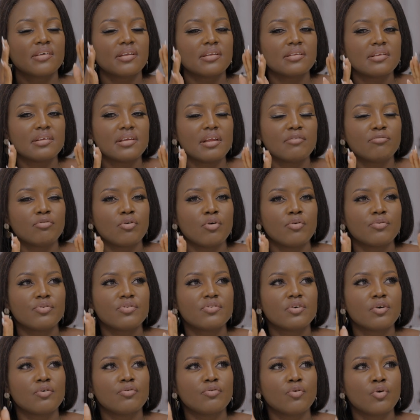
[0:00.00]
a certain level of
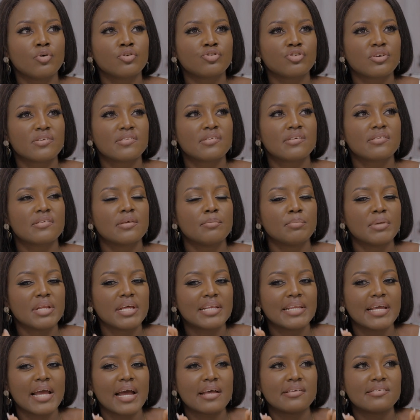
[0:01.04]
self-consciousness.
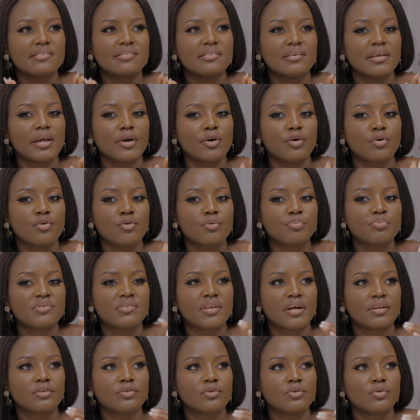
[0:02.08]
Immediately, I see a group
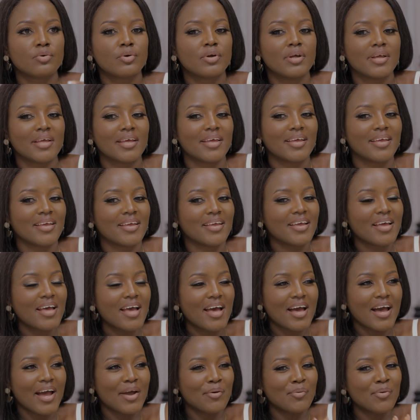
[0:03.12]
start to,
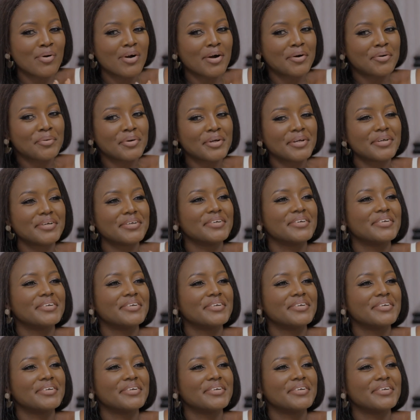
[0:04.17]
I walk away